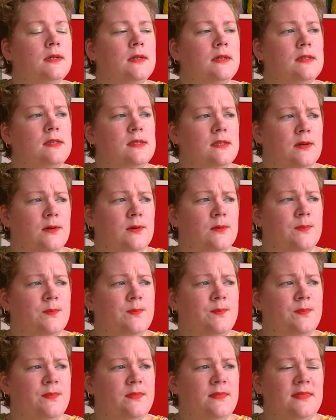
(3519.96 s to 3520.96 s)
So
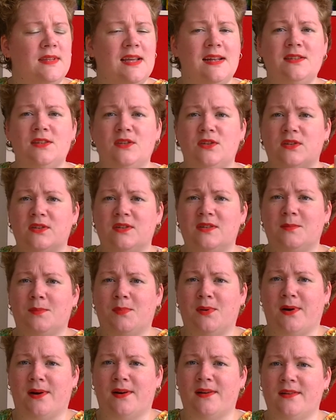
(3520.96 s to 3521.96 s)
that's just the
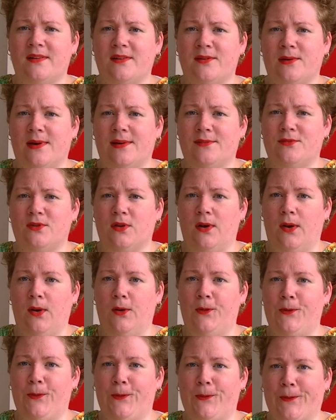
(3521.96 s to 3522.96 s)
part you have to
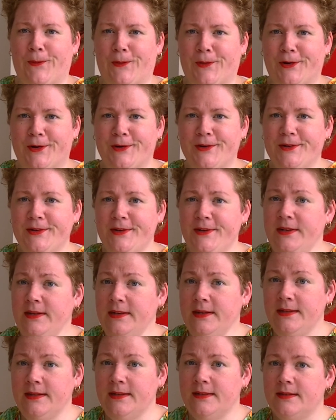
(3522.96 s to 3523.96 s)
learn
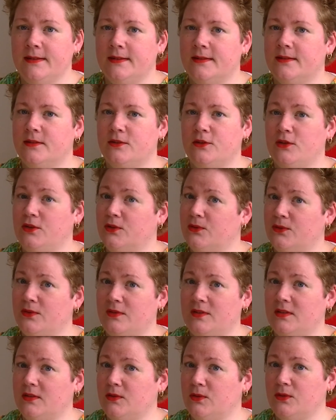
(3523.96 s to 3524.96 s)
to use
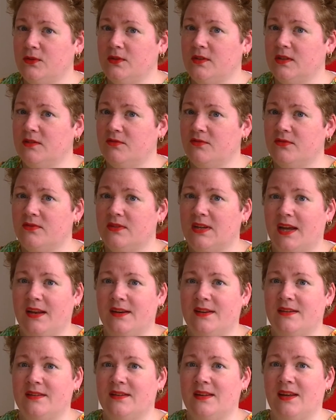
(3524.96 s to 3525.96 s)
the new stuff,
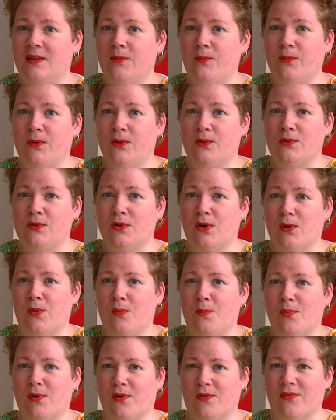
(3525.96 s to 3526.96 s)
and it won't go
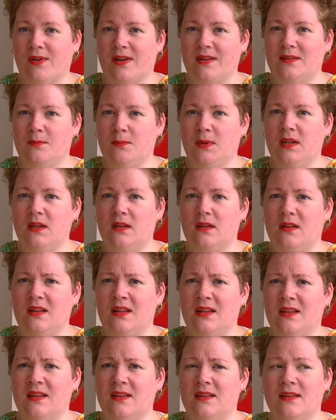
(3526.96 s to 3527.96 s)
perfect
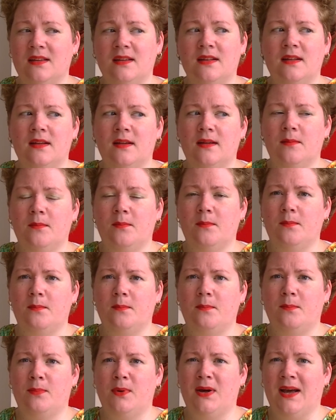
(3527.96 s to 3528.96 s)
immediately,
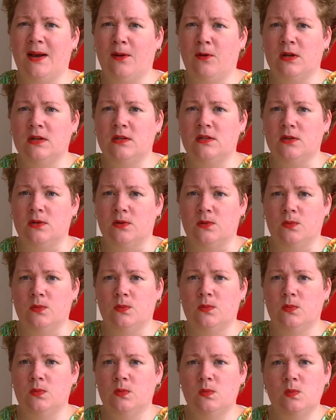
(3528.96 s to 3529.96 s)
but I want to.
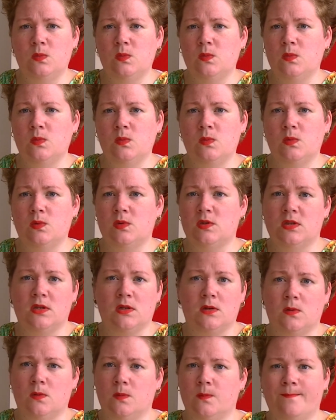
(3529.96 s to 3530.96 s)

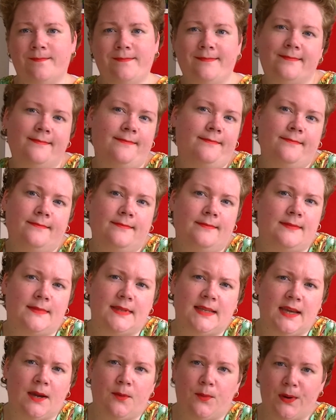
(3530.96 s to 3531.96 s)
So
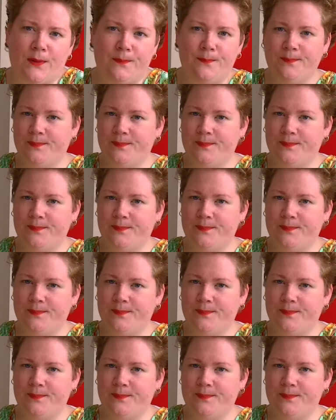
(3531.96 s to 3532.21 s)
yeah, well,